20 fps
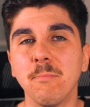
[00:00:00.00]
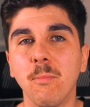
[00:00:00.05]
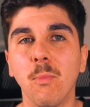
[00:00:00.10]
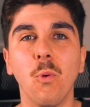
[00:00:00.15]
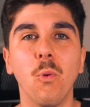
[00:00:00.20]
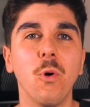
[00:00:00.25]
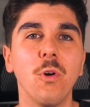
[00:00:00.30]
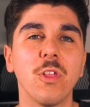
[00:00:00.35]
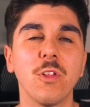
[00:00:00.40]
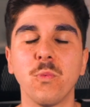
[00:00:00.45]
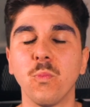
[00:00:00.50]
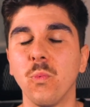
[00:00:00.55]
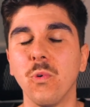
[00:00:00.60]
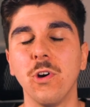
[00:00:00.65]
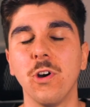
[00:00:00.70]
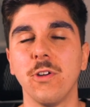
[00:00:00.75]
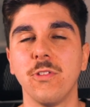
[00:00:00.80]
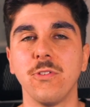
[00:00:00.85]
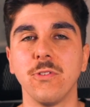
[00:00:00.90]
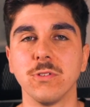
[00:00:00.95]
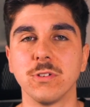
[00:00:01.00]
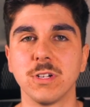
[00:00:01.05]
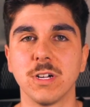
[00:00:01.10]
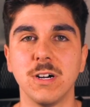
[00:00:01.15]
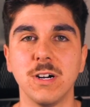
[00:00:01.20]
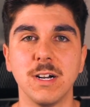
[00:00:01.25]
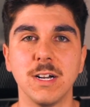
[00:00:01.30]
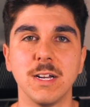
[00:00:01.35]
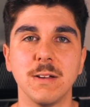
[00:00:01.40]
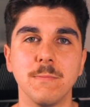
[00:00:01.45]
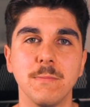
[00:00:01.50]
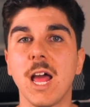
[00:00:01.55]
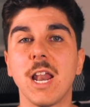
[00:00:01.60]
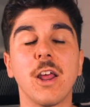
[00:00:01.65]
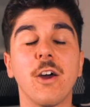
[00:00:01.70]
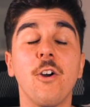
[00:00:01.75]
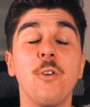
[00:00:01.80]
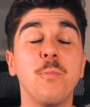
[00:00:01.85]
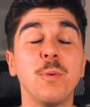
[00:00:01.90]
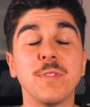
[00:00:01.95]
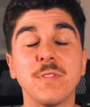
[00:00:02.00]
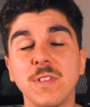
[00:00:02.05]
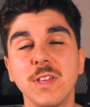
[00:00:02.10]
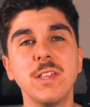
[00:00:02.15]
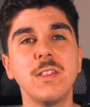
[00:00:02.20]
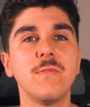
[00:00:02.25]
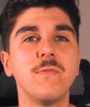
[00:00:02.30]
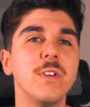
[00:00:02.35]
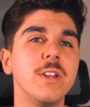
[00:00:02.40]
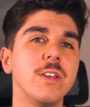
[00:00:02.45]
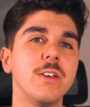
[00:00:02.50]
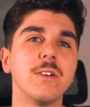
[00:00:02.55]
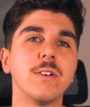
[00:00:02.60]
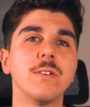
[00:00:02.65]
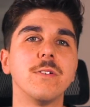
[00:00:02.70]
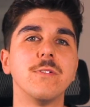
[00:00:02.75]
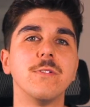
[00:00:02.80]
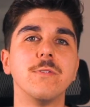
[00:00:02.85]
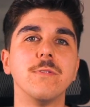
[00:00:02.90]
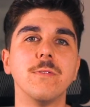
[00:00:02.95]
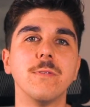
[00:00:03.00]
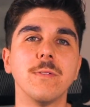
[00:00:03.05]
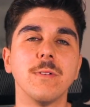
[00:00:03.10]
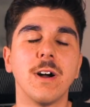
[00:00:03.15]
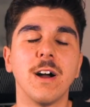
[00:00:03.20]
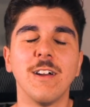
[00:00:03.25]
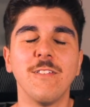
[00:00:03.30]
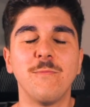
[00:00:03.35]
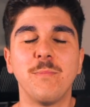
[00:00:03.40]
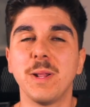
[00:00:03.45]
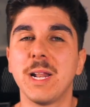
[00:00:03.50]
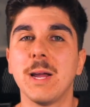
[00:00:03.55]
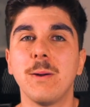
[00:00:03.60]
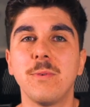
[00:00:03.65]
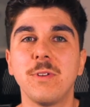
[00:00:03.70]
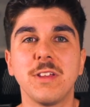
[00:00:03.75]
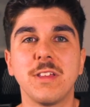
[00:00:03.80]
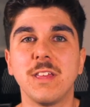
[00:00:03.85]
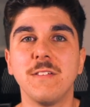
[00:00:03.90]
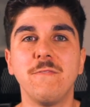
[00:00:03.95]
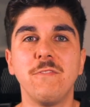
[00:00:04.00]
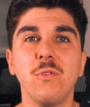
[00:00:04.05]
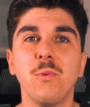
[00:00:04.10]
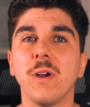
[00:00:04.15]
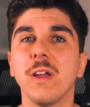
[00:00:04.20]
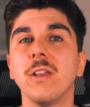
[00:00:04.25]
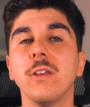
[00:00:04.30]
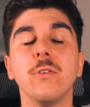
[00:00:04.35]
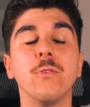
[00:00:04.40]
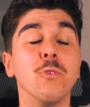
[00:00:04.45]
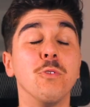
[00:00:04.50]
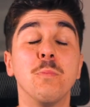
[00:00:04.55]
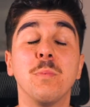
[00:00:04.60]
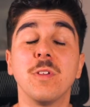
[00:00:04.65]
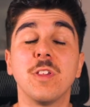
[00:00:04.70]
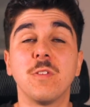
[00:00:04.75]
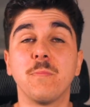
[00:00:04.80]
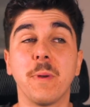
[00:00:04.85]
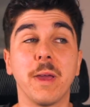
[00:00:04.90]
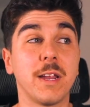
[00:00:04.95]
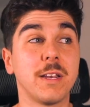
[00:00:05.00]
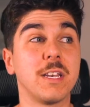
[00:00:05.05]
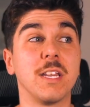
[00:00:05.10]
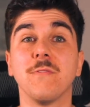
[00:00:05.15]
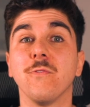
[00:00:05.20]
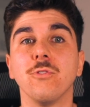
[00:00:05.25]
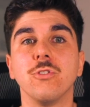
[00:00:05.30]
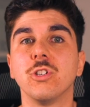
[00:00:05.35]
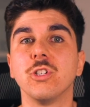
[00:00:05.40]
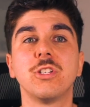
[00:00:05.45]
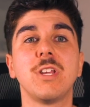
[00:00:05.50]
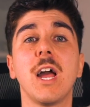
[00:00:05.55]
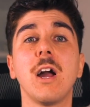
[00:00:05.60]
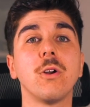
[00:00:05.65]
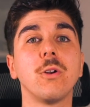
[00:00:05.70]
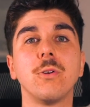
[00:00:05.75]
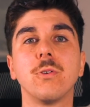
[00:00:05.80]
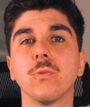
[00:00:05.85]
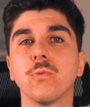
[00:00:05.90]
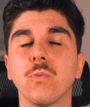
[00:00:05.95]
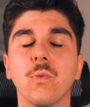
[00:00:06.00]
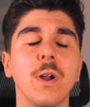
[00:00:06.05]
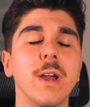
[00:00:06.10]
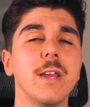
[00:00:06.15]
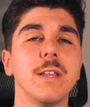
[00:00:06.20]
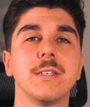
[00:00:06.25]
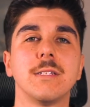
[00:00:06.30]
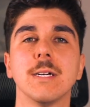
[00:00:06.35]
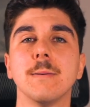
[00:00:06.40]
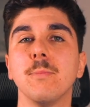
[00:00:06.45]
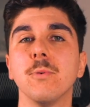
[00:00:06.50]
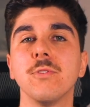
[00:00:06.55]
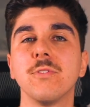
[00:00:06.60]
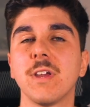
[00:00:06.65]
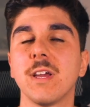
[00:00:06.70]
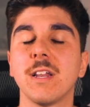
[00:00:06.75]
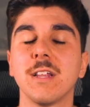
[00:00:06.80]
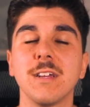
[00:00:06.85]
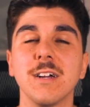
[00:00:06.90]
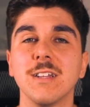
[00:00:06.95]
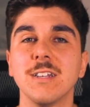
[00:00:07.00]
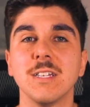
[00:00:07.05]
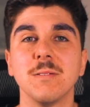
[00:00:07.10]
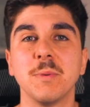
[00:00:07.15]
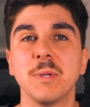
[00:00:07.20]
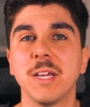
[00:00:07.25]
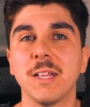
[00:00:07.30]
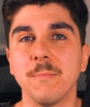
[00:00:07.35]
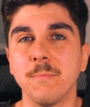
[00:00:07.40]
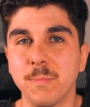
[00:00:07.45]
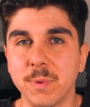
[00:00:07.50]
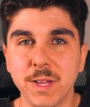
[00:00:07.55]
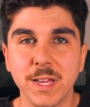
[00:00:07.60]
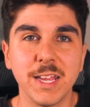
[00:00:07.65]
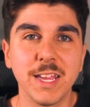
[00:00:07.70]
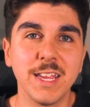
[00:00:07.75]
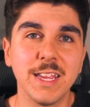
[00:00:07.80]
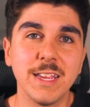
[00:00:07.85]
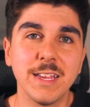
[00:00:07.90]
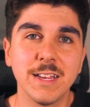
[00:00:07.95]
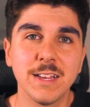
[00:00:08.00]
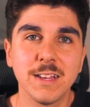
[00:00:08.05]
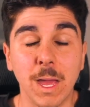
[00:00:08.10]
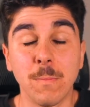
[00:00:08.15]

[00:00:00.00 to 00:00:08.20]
more than worth your time. And I hope with this video, I've been able to give you a new perspective on just how great Double Zeta Gundam can be,